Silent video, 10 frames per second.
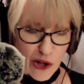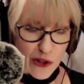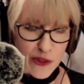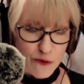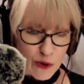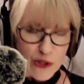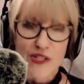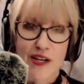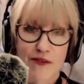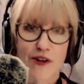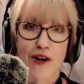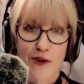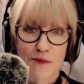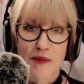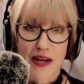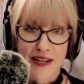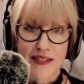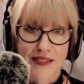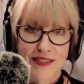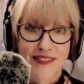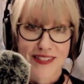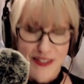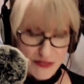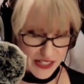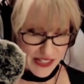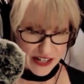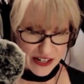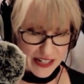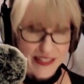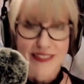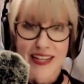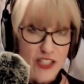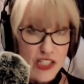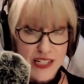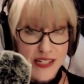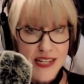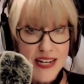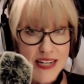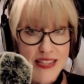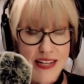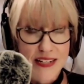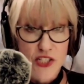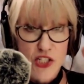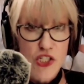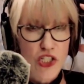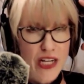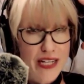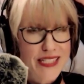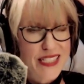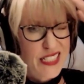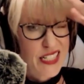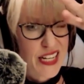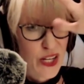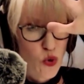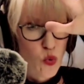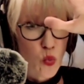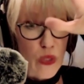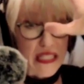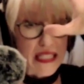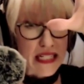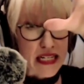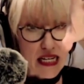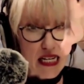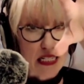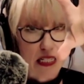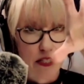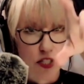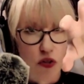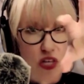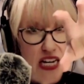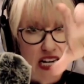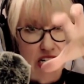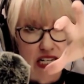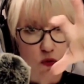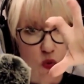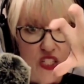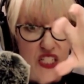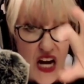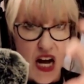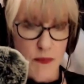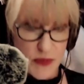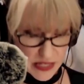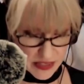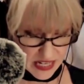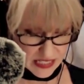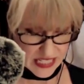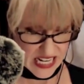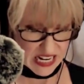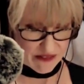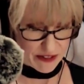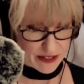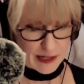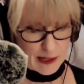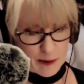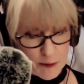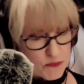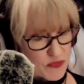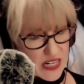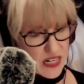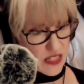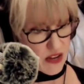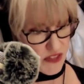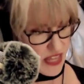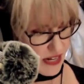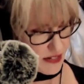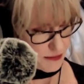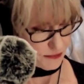all the force of her own mind to convince Harriet. Like she's not saying anything. She's just willing it so that Harriet will stop and they can leave. And I loved that.